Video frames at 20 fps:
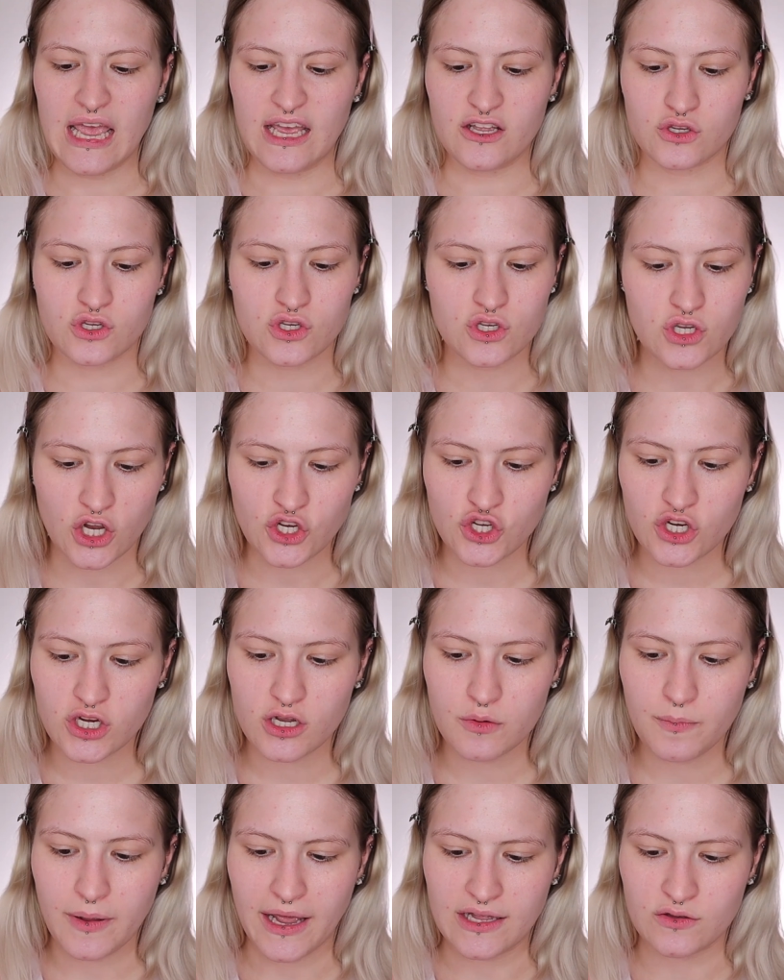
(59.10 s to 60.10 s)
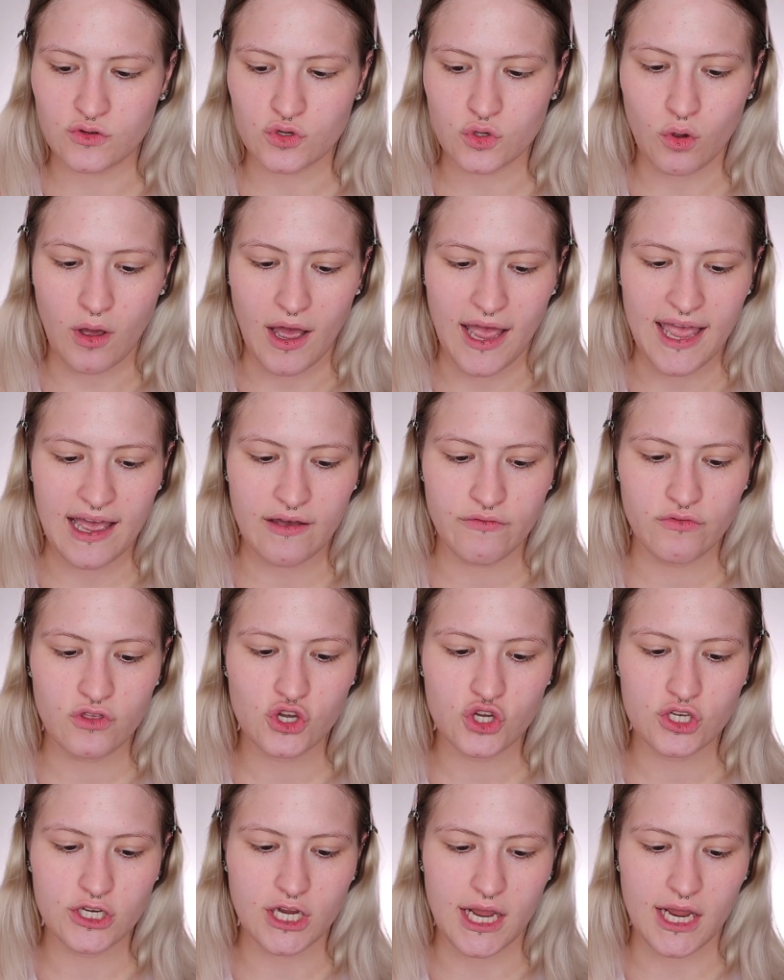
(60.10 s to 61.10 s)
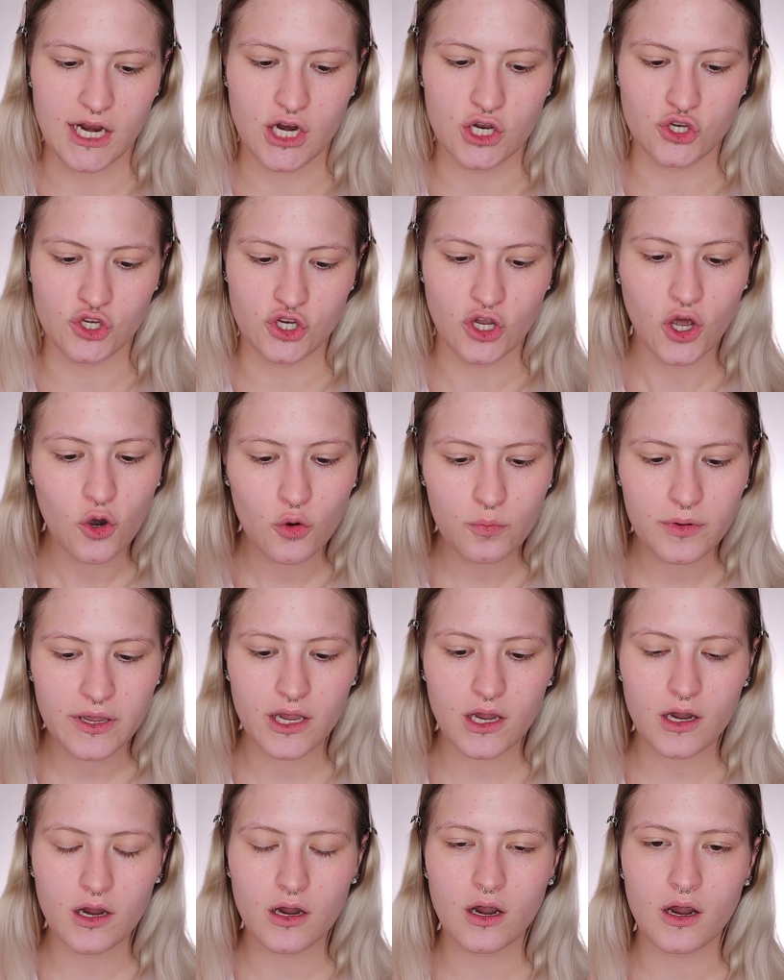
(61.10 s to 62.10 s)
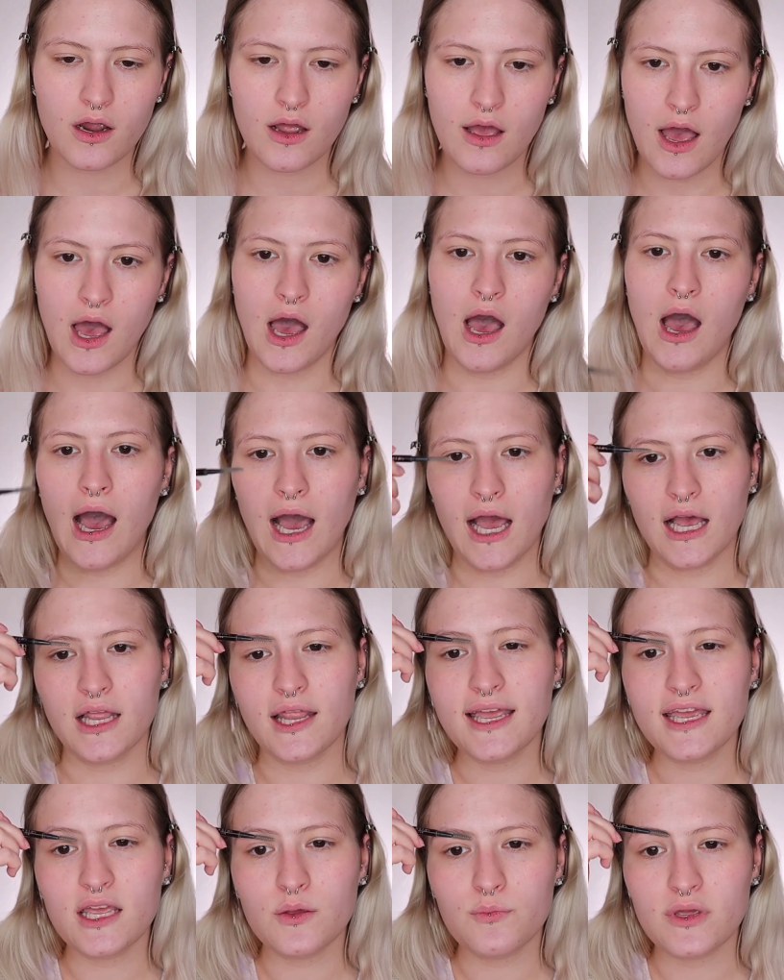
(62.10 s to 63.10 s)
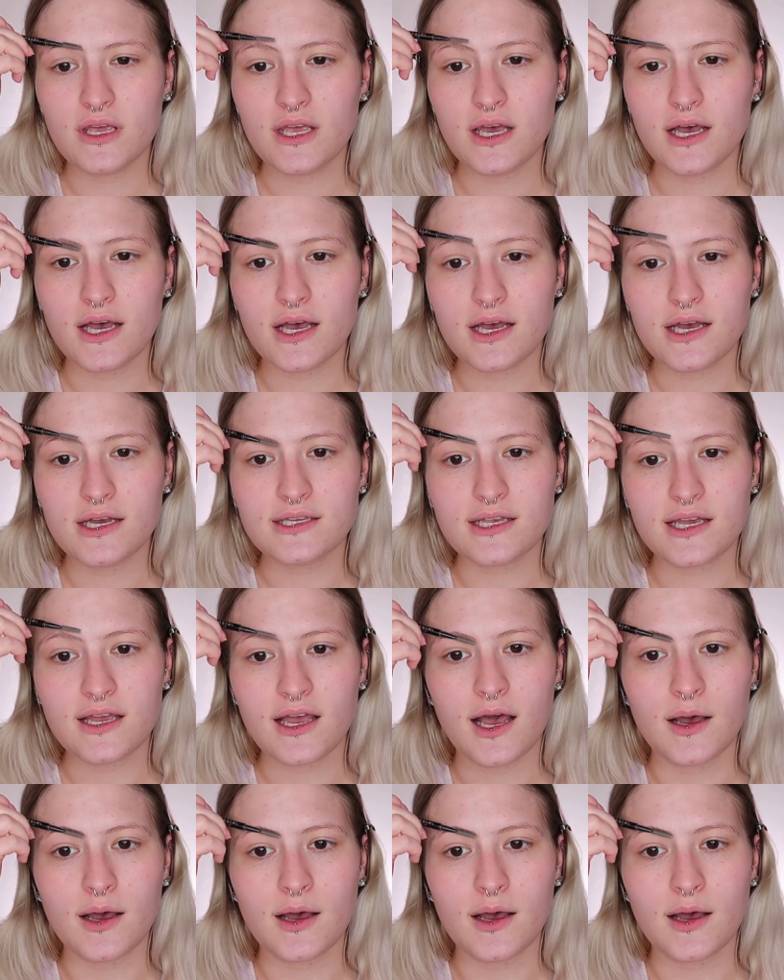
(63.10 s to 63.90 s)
It's such a good pencil. I have the shade Taupe here. I like it because it